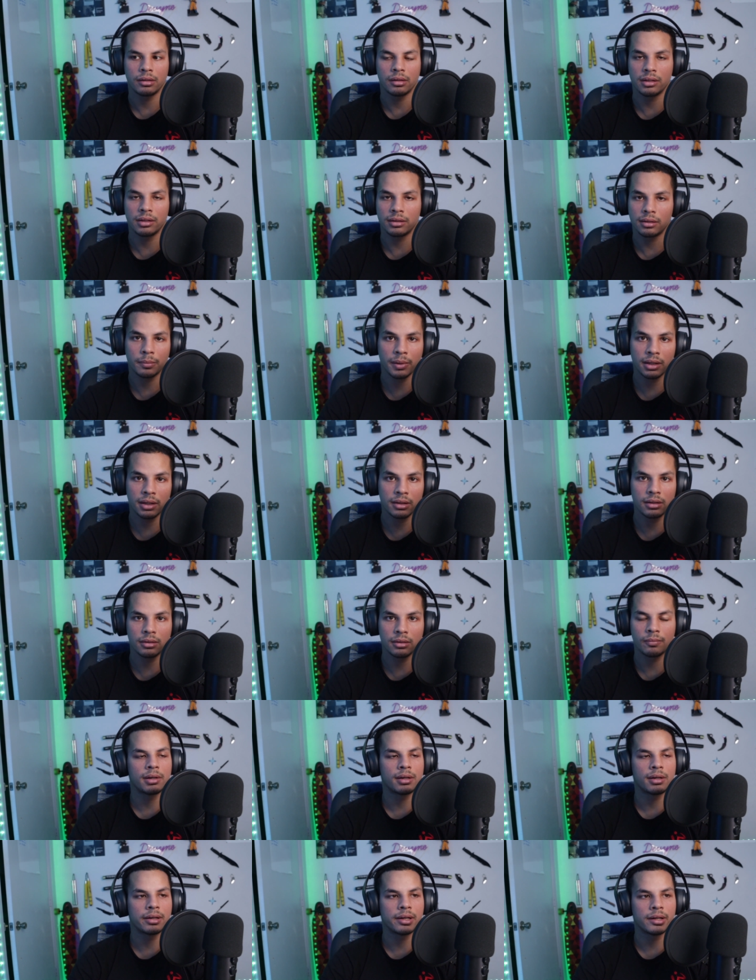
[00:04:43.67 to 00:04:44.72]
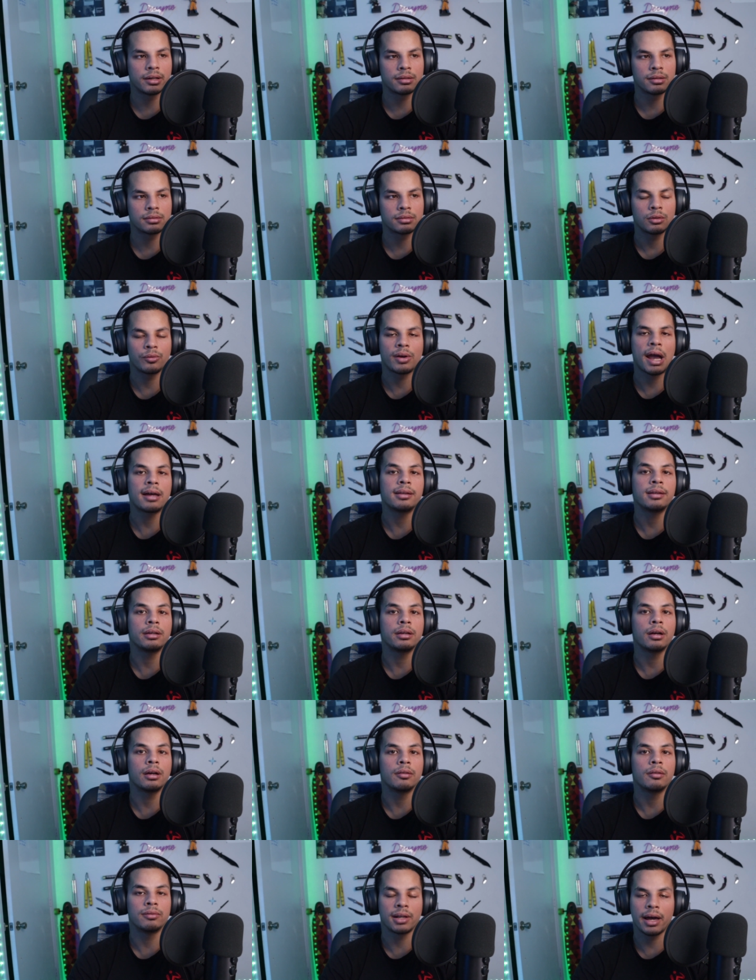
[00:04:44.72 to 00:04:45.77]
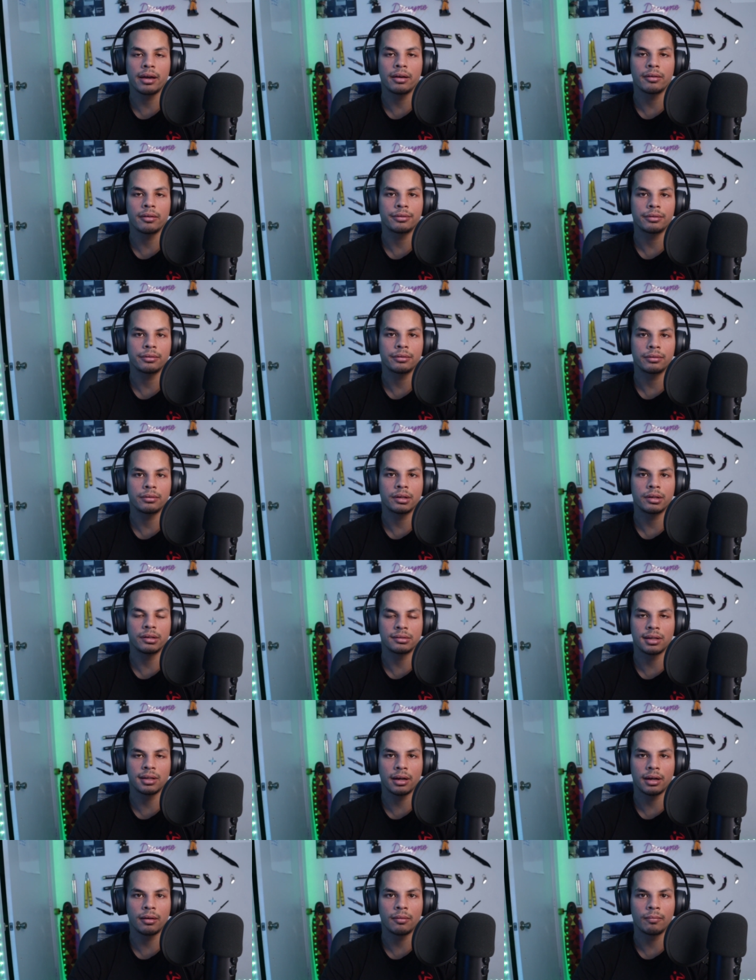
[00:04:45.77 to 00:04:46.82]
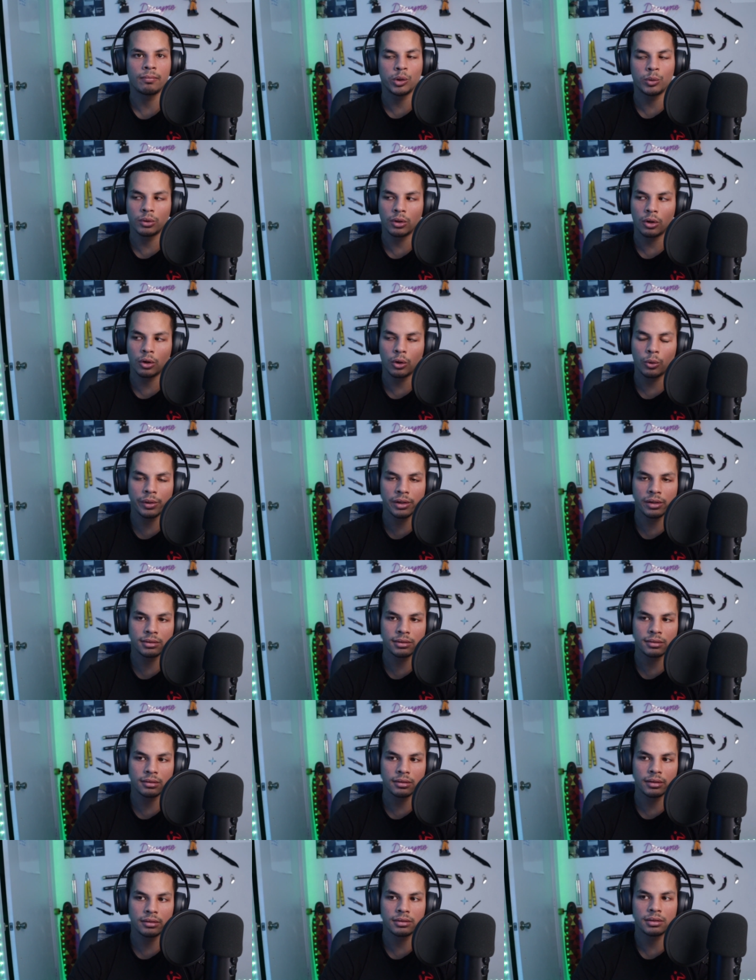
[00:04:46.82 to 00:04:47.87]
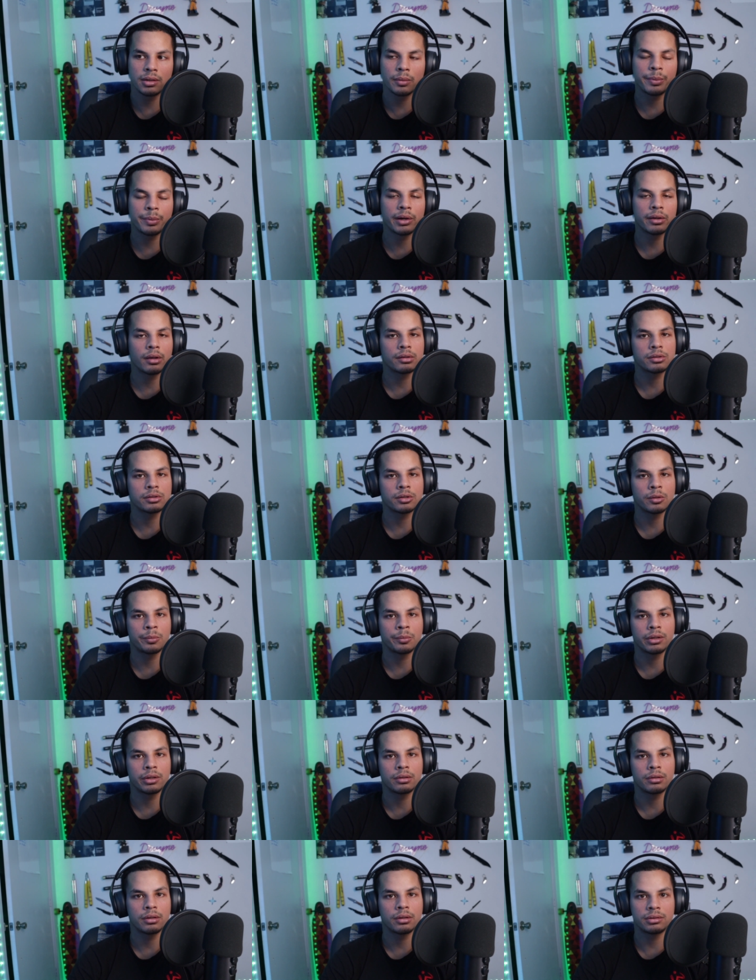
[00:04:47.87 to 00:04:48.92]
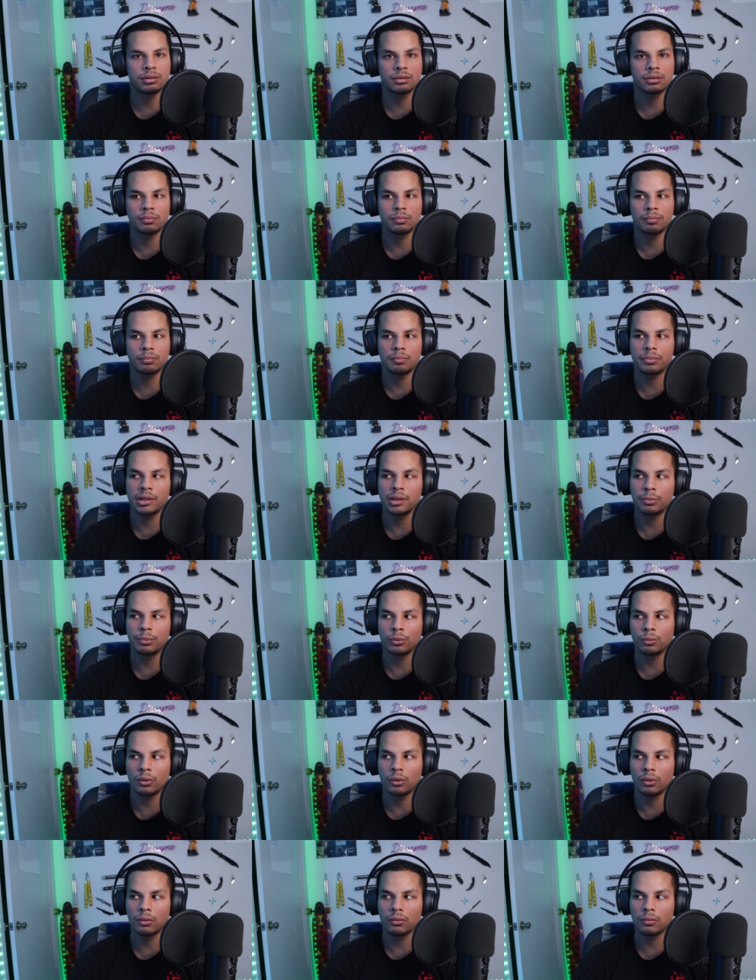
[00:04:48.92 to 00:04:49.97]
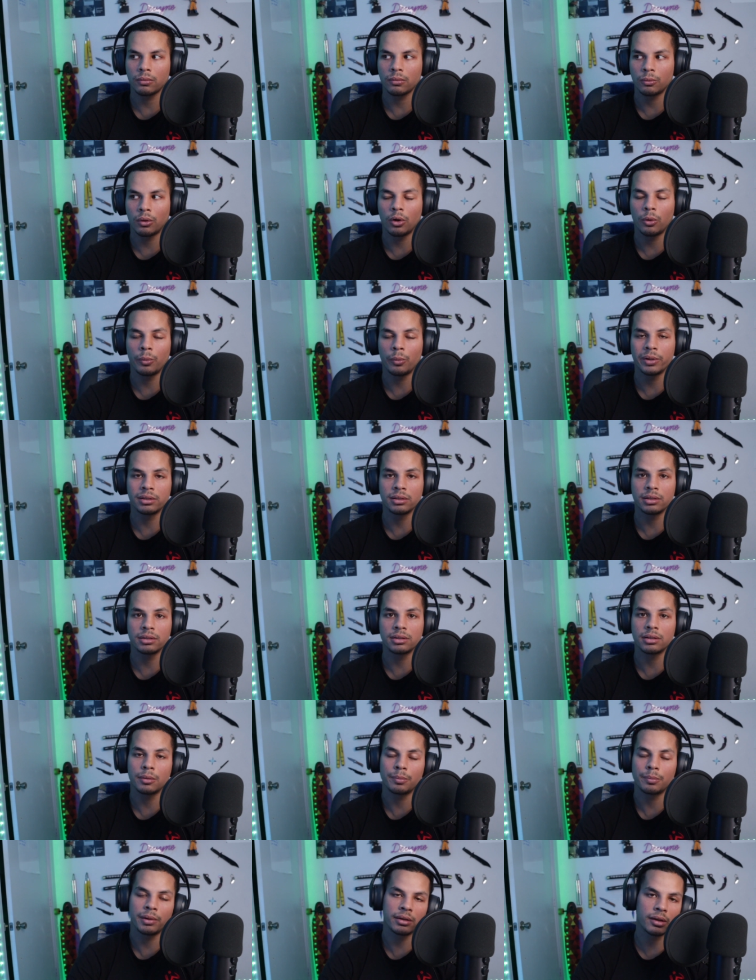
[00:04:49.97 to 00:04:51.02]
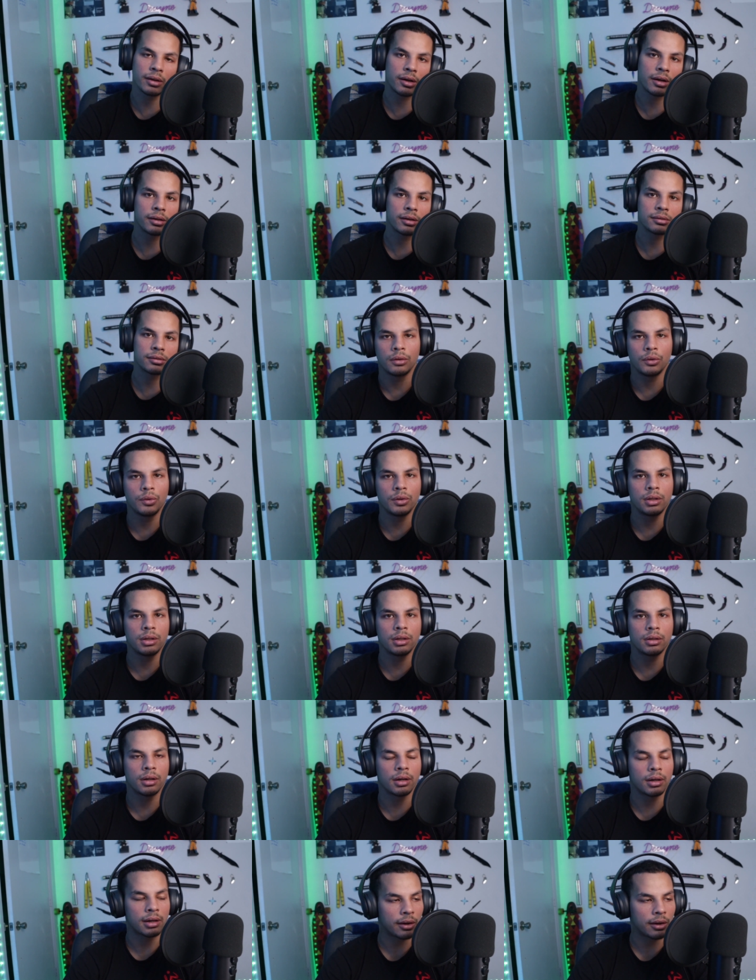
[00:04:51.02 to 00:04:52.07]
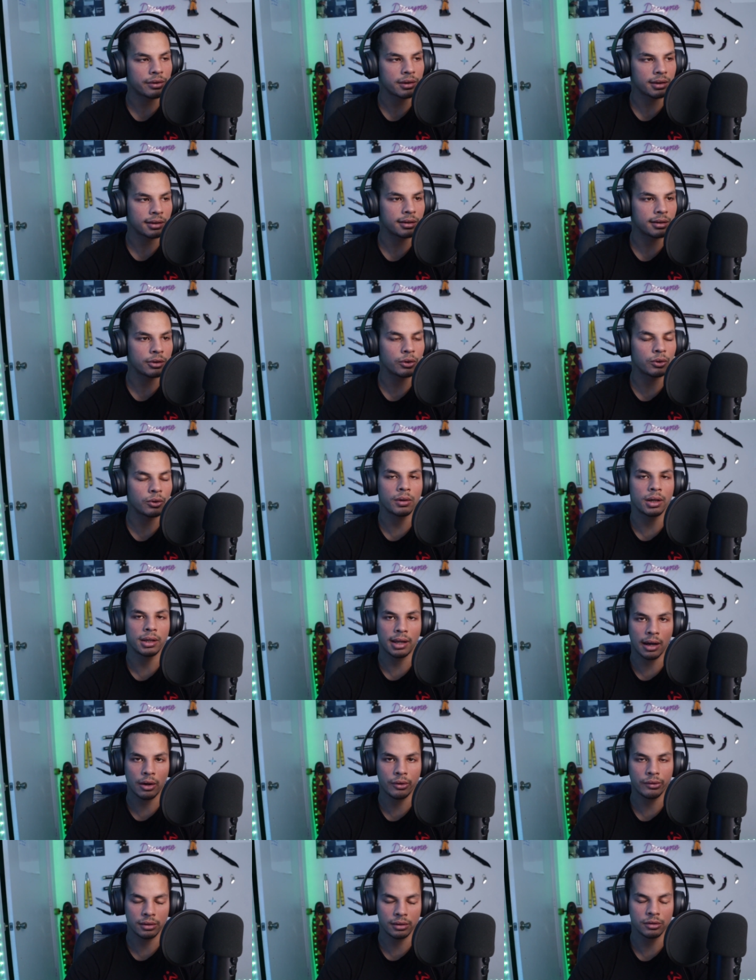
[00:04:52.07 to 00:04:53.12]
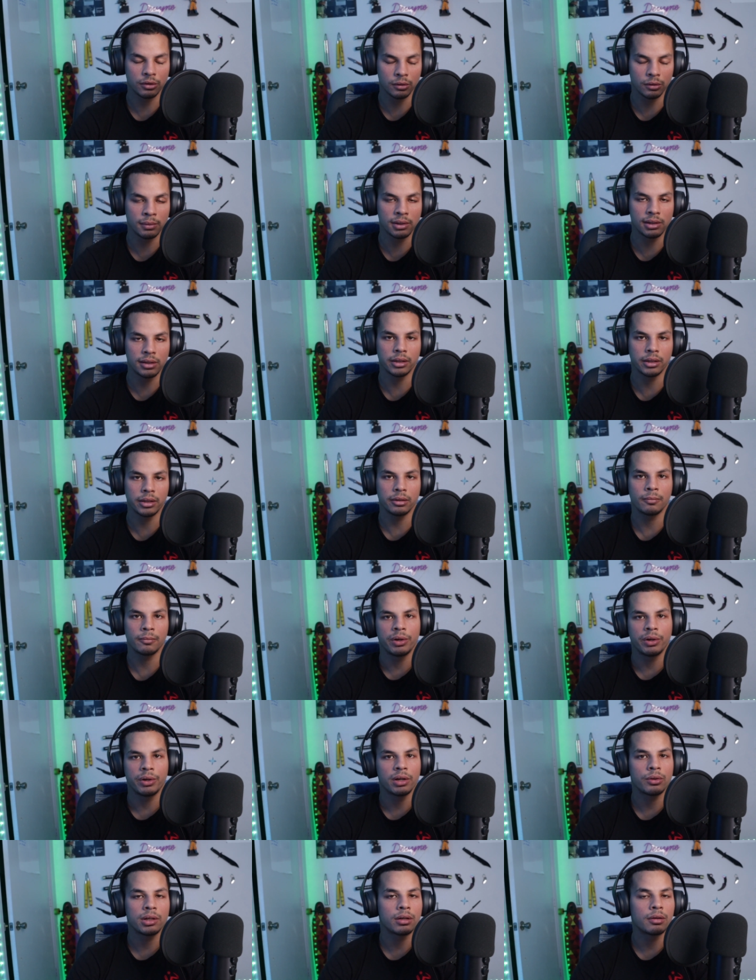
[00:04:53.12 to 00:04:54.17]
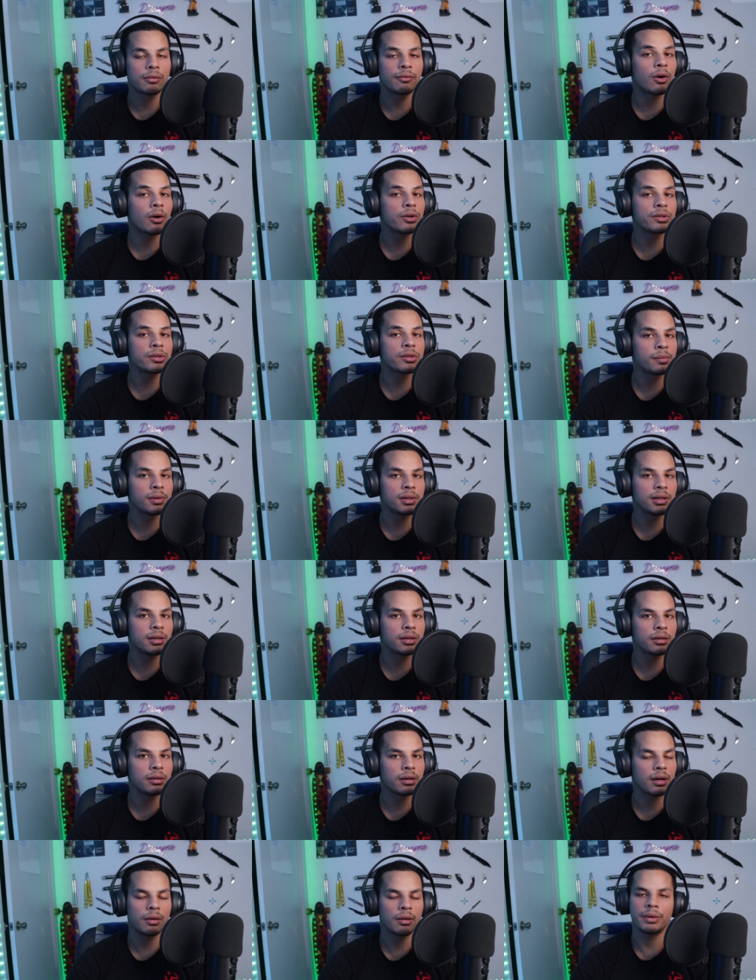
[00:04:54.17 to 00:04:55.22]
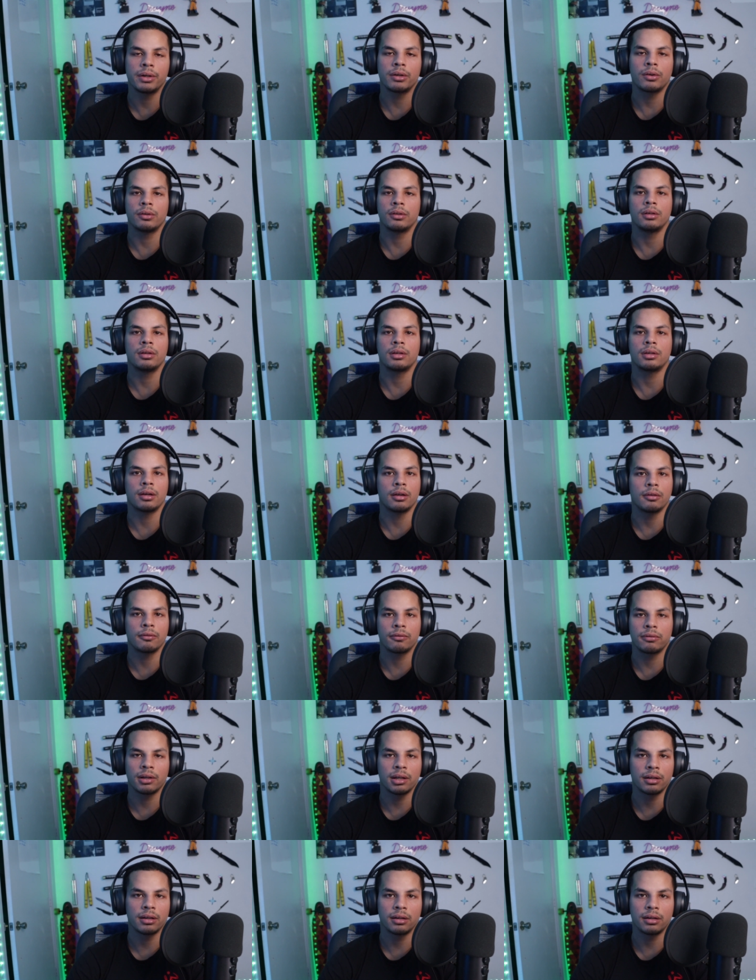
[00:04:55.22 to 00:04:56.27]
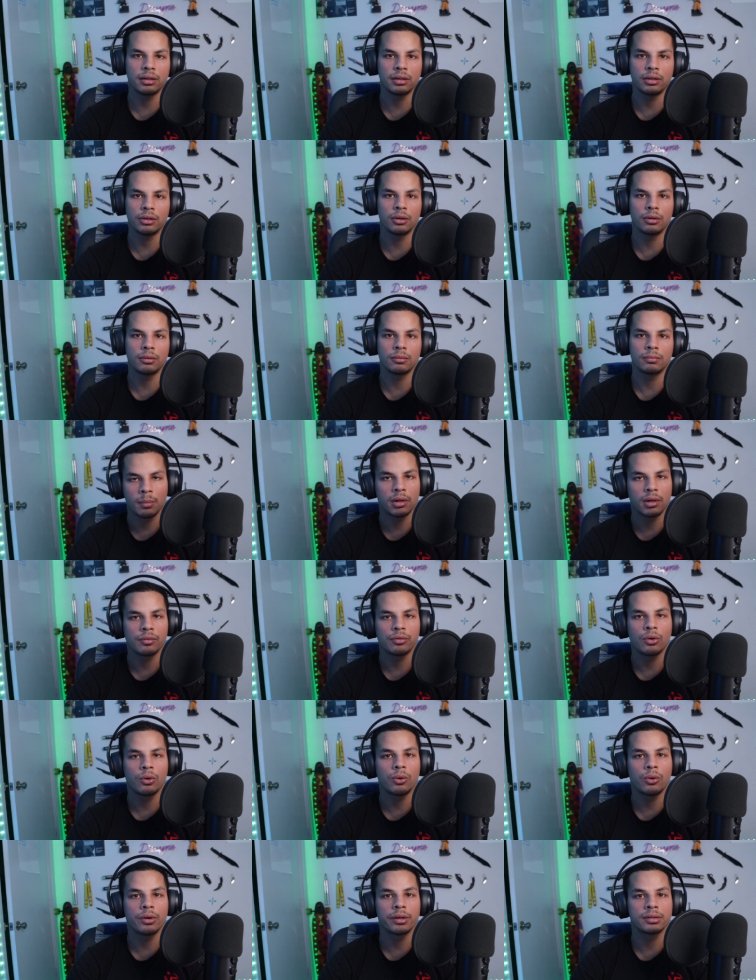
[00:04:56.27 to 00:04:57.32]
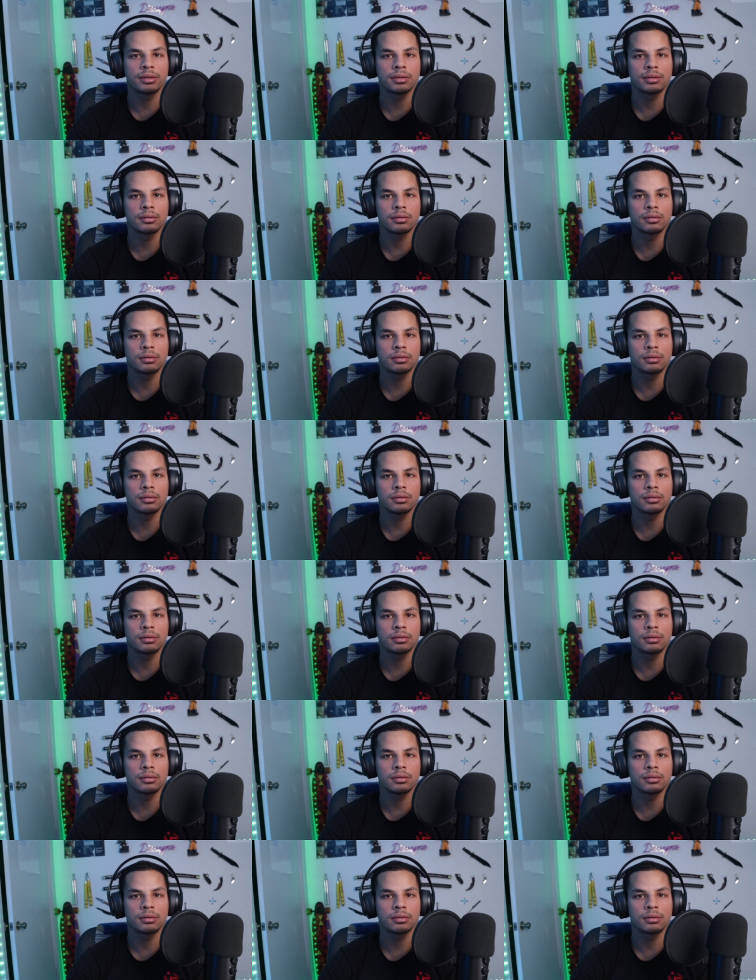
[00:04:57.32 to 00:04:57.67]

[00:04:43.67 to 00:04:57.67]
independent, because the reality of life is that we will always need to depend on someone, and people will will always need to depend on us. You need a healthy ego and healthy humility. We don't need a false humility, and we don't need an inflated ego. But of course,